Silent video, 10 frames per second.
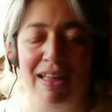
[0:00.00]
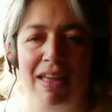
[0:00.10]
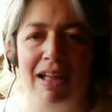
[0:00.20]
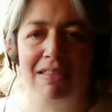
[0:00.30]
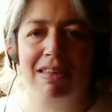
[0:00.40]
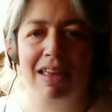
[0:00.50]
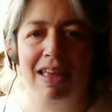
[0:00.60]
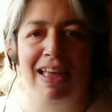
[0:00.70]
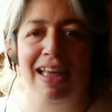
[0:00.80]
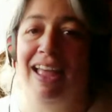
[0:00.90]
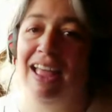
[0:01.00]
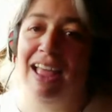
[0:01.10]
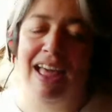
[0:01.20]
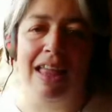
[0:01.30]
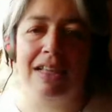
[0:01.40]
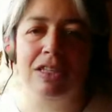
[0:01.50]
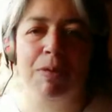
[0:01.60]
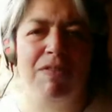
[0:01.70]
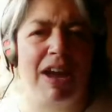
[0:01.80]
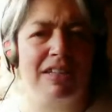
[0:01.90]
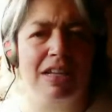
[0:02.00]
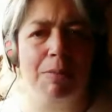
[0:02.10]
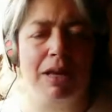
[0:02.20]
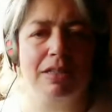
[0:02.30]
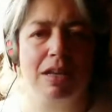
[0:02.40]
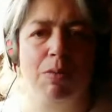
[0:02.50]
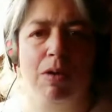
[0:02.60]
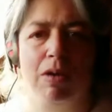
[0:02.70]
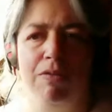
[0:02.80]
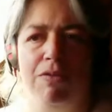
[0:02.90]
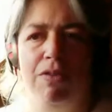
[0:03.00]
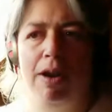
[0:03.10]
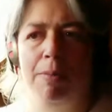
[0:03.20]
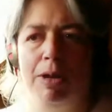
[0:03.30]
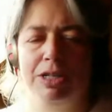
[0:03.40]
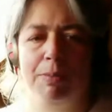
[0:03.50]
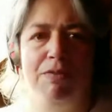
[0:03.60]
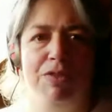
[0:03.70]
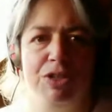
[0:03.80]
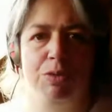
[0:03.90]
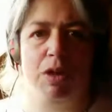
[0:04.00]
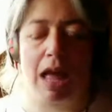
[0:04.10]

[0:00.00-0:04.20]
That's that's super fascinating because I work very much. I'm a visual.